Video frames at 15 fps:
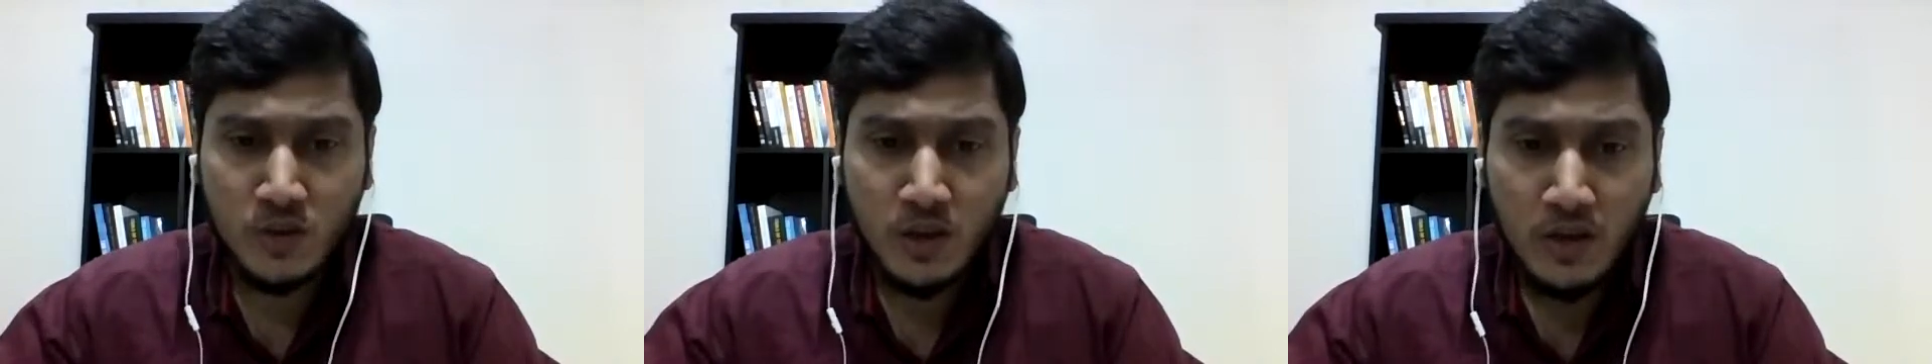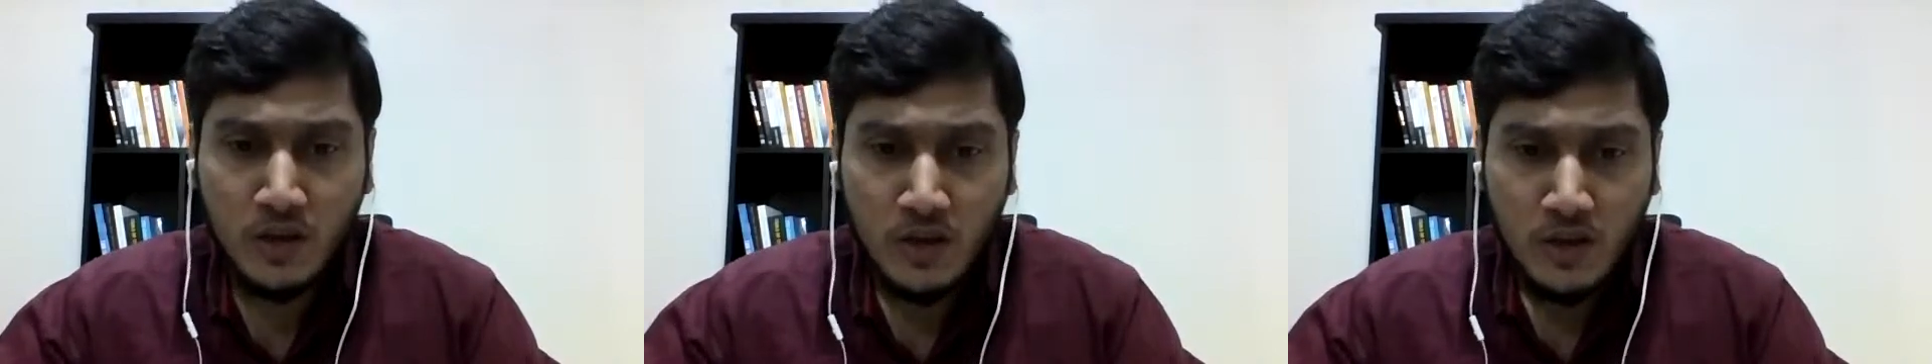
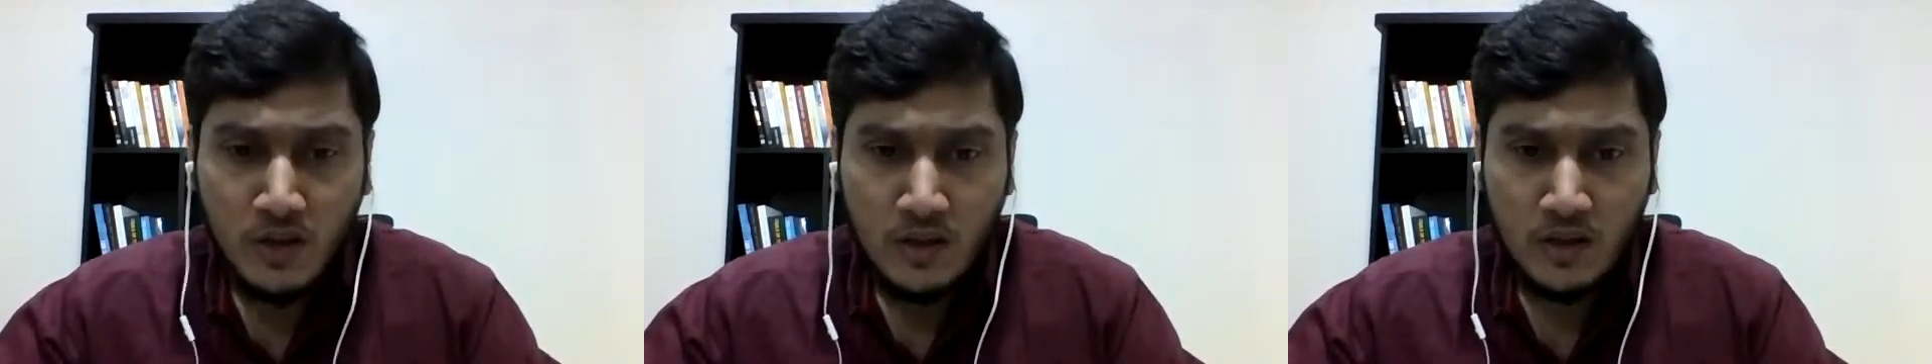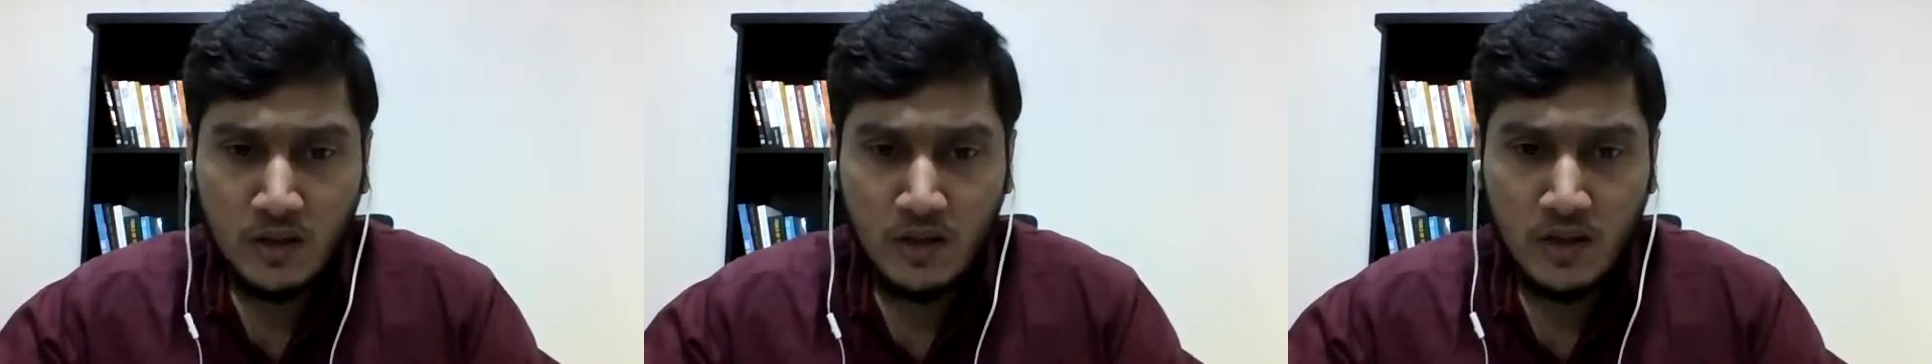well
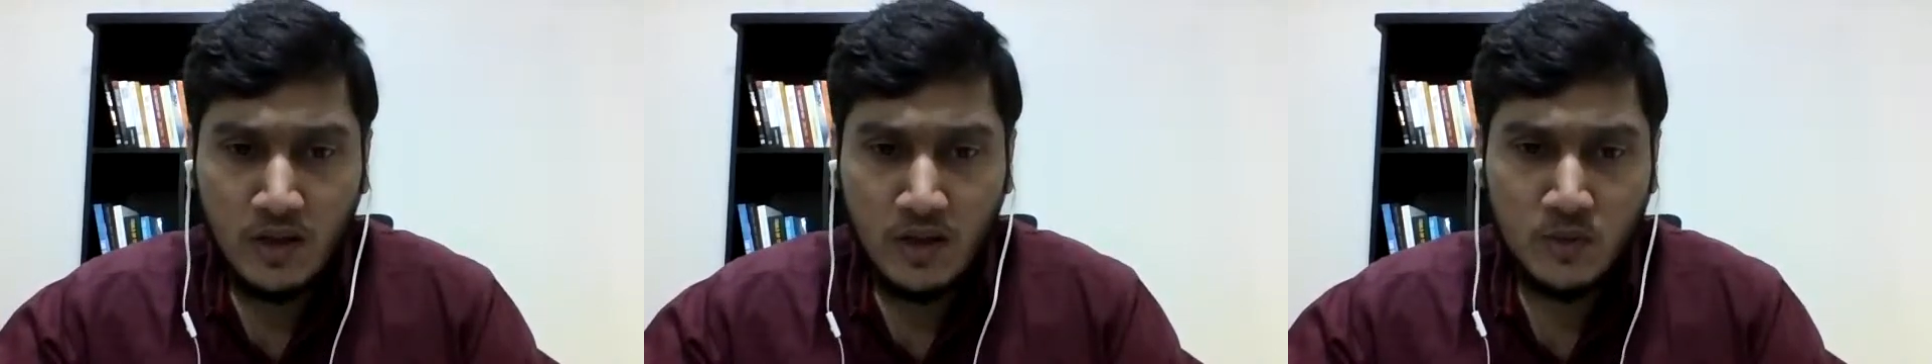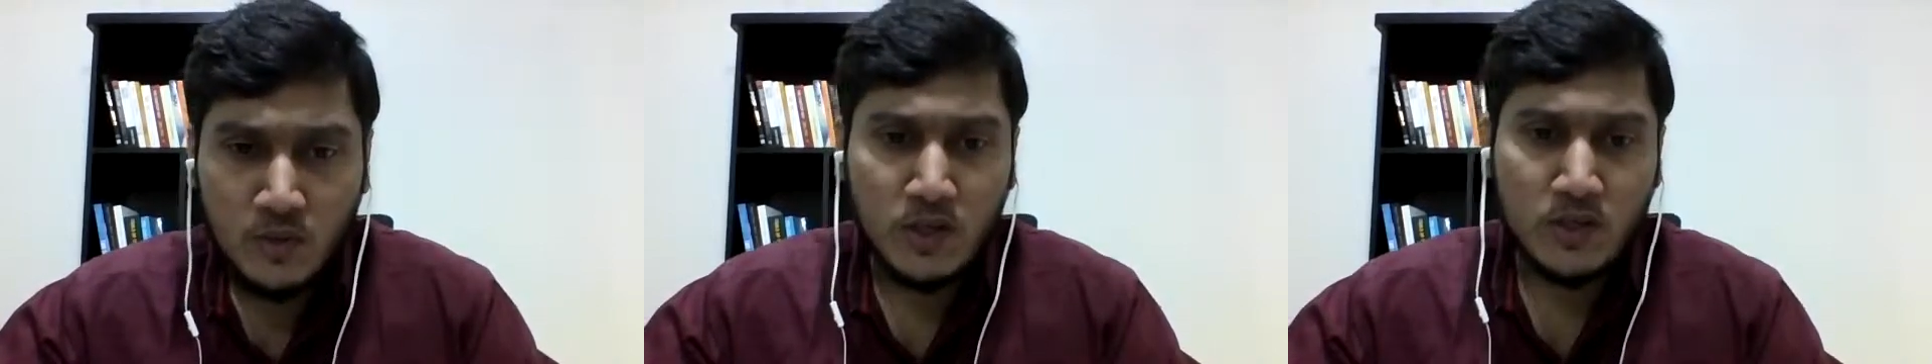
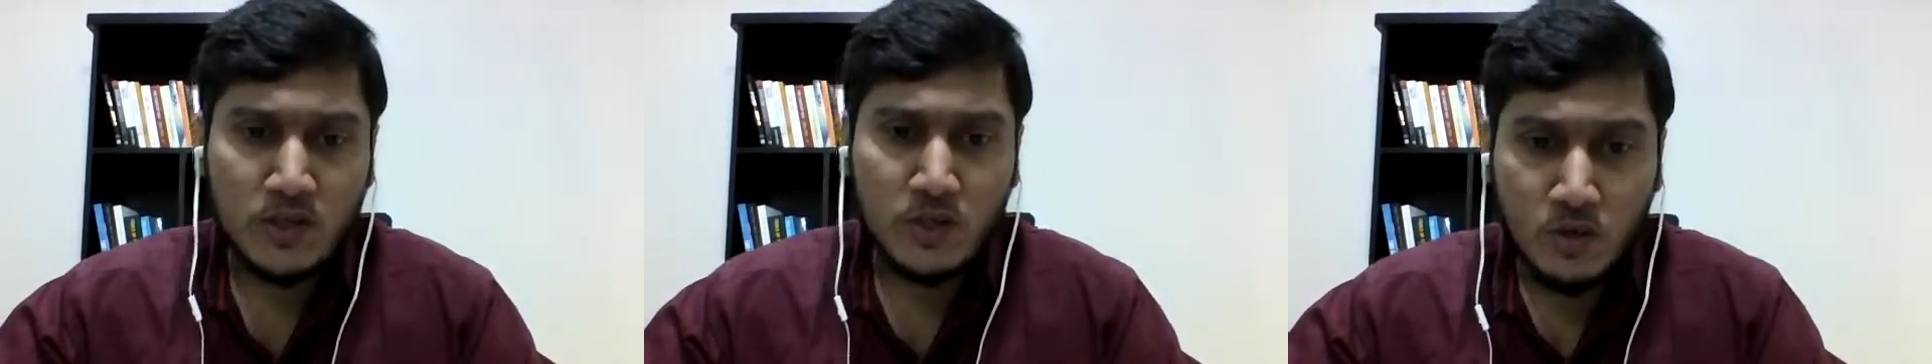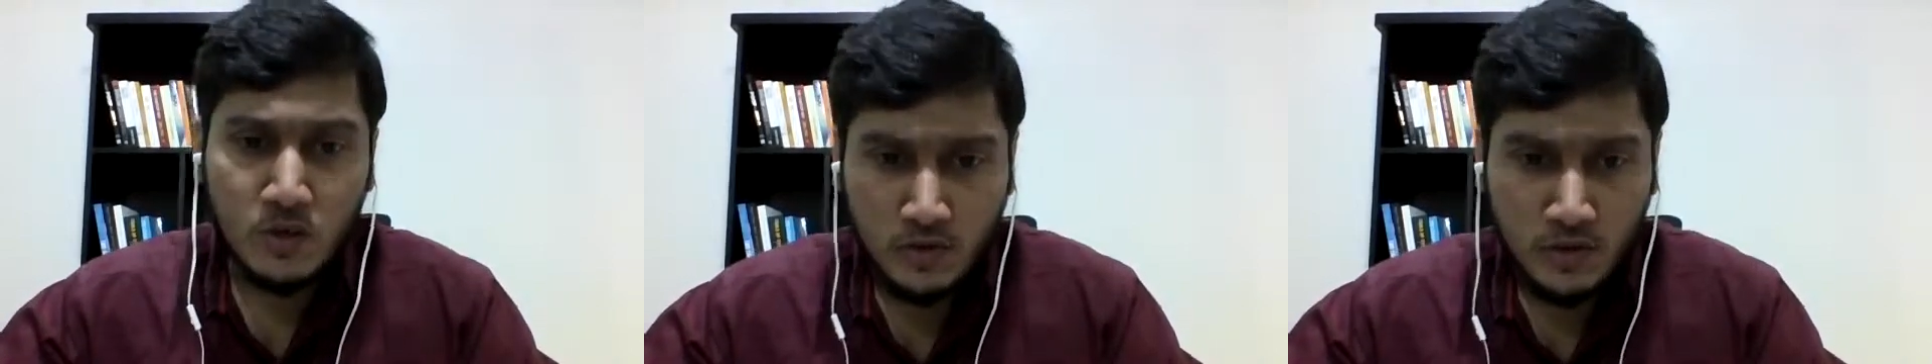as
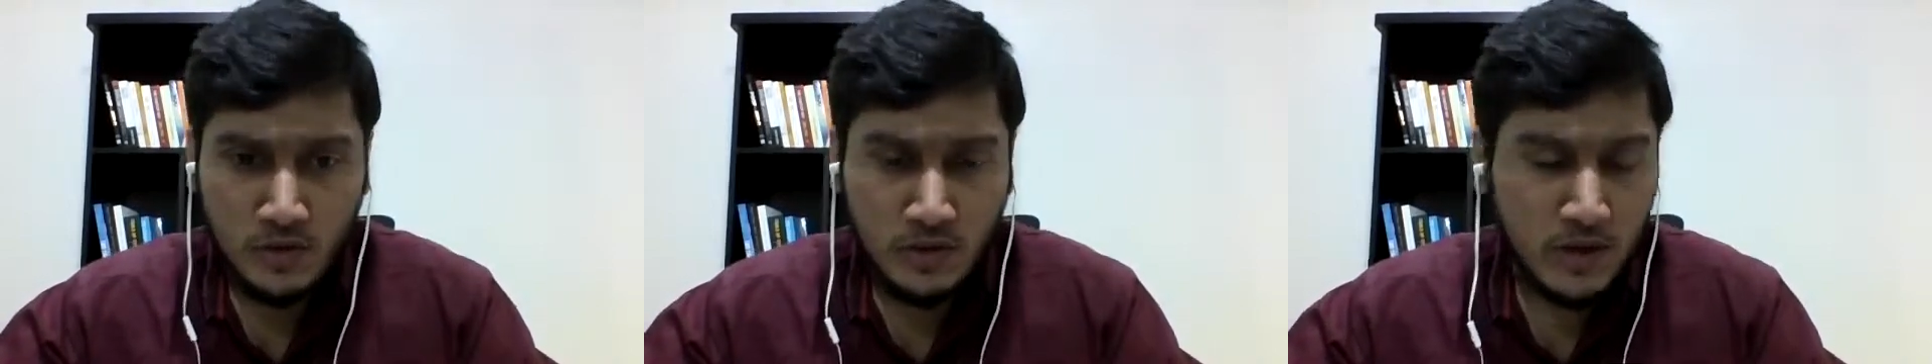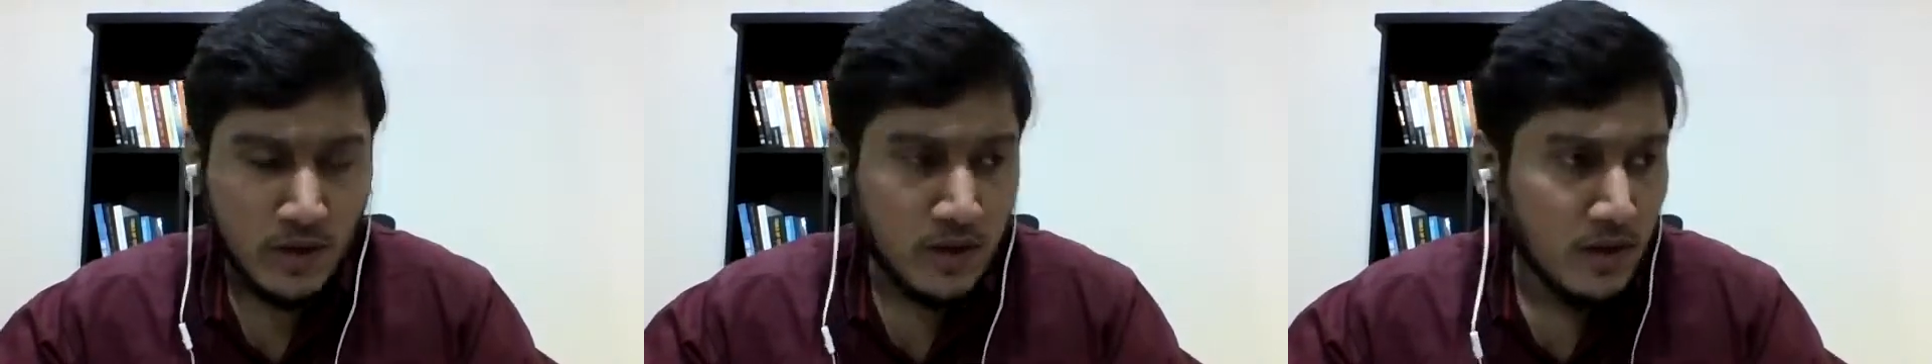the good
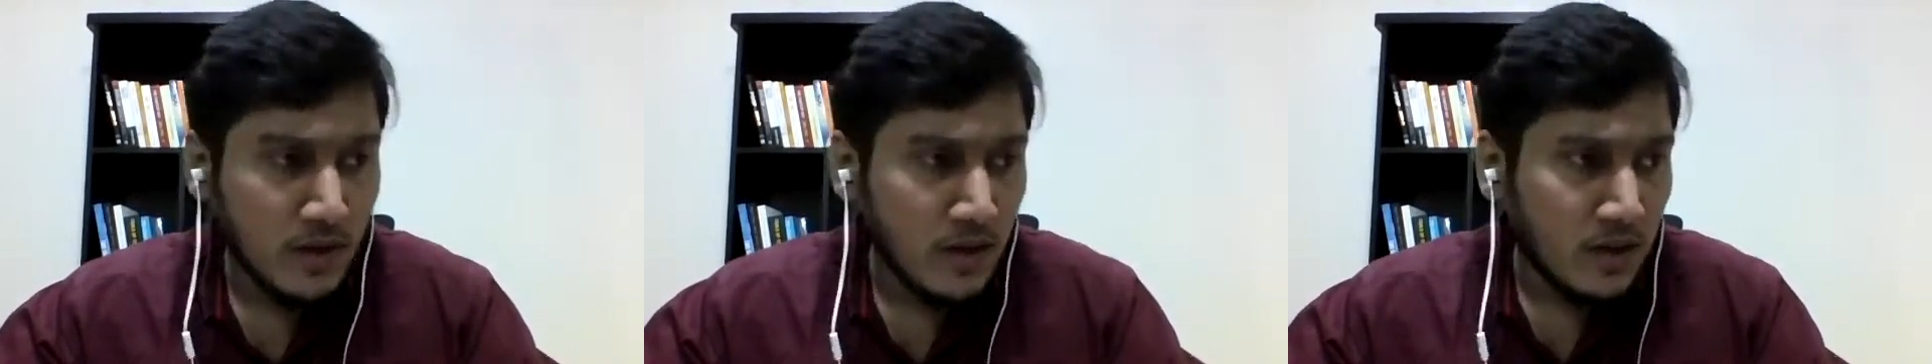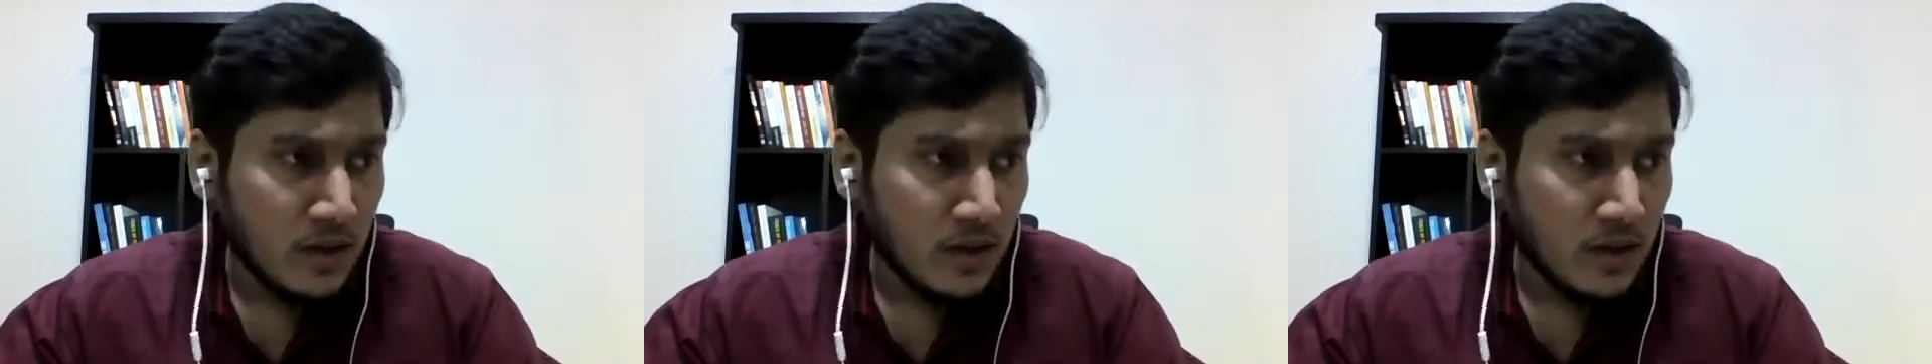credit, right?